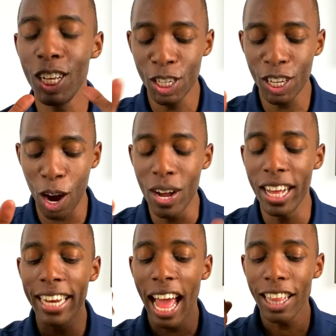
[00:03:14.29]
So
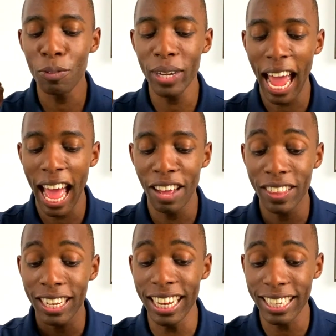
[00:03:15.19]
now that we have the
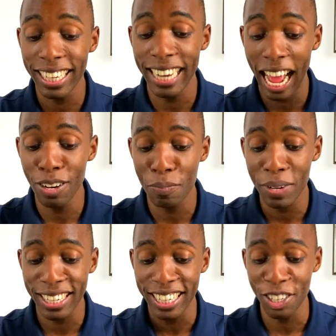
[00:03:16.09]
let's get down to
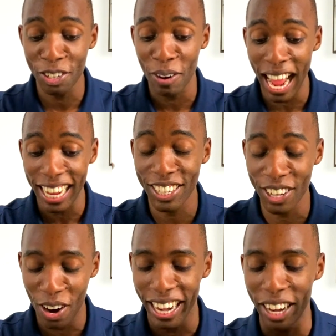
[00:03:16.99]
business track
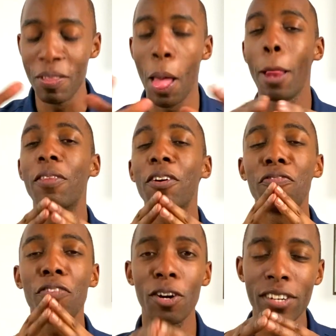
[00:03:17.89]
starting, the
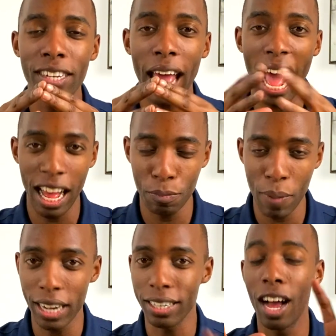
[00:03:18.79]
first
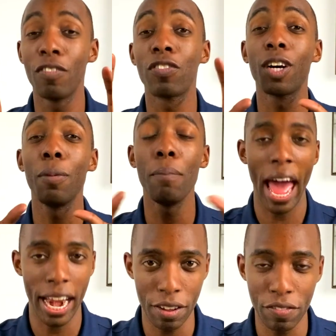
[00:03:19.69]
aspect of
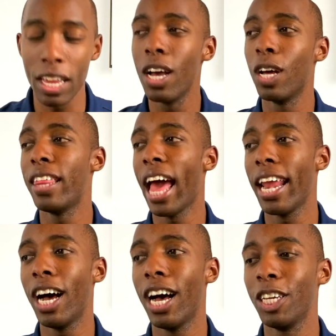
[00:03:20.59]
combatives that
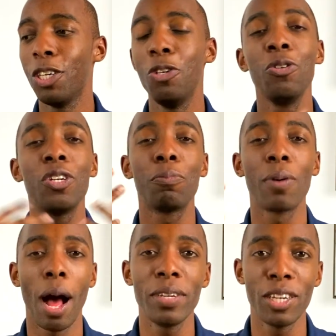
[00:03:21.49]
uh, you should
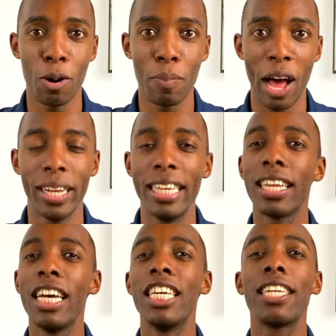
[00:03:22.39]
probably know about is
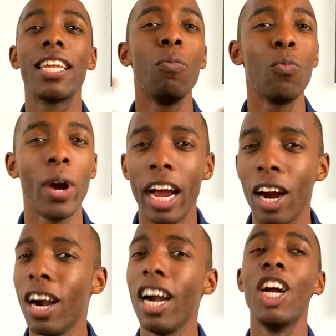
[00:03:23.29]

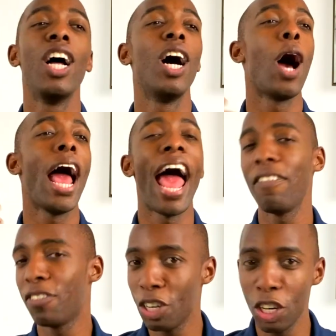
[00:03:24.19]
somewhere
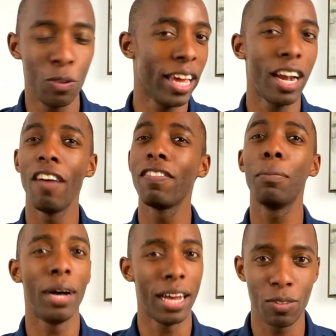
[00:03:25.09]
after you get off the
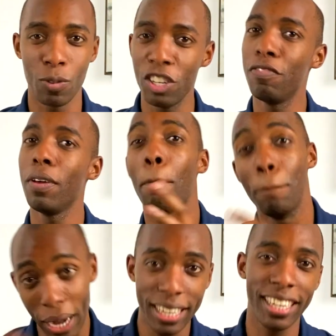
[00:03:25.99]
bus, once you've been
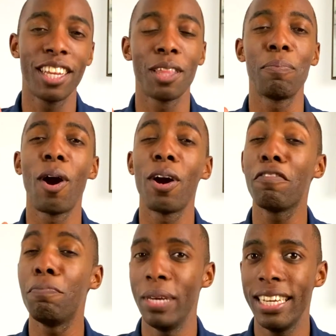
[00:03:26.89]
bused to the part
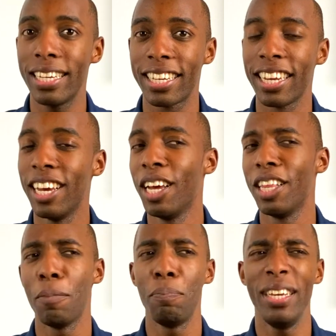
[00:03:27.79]
of Beast,
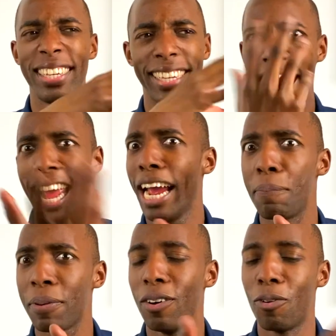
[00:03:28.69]
the Beast camp
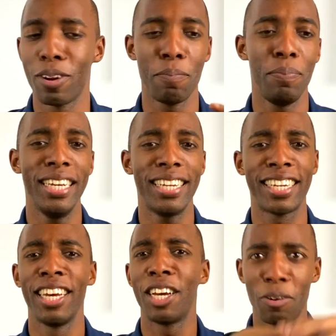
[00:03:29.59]
or the
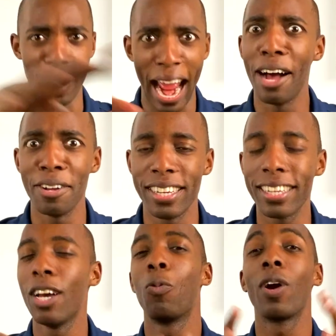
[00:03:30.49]
Beast grounds
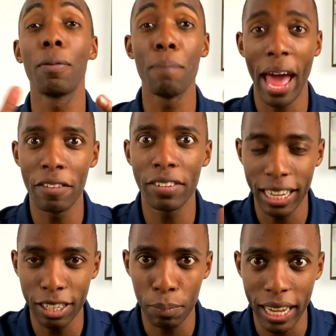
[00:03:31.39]
where combatives
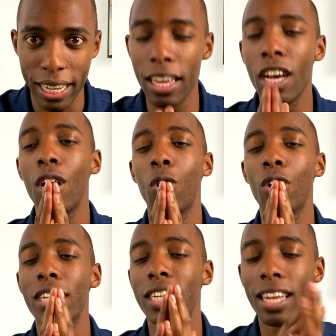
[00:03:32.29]
takes place,
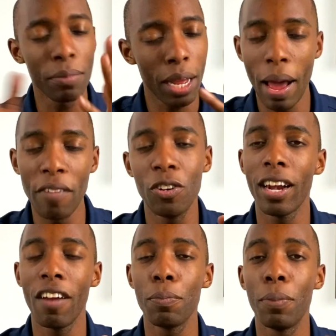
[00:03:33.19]
sometime after you get
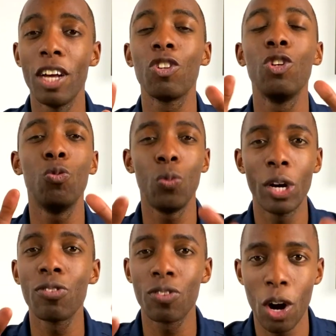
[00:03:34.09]
off the bus, you
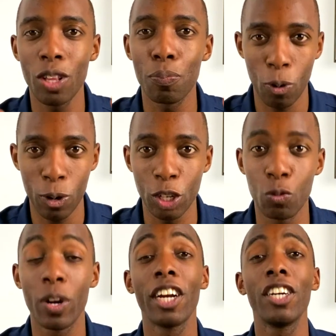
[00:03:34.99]
will start the portion
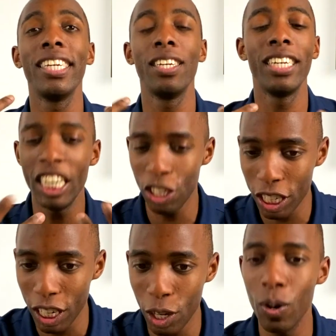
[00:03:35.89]
where they're teaching
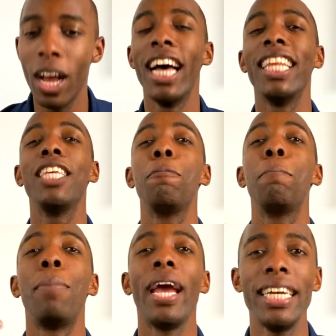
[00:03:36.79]
you the
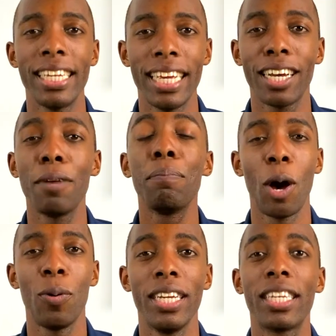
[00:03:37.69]
basic
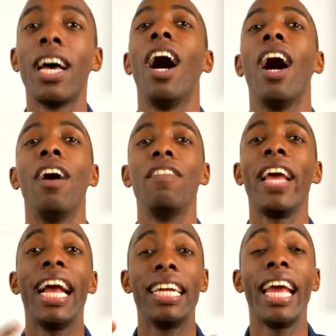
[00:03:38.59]
components of
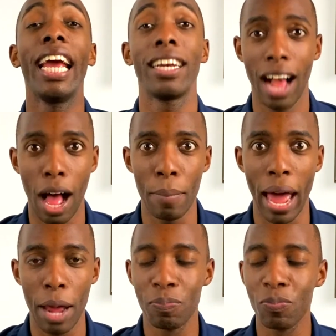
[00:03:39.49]
hand-to-hand -hand combat.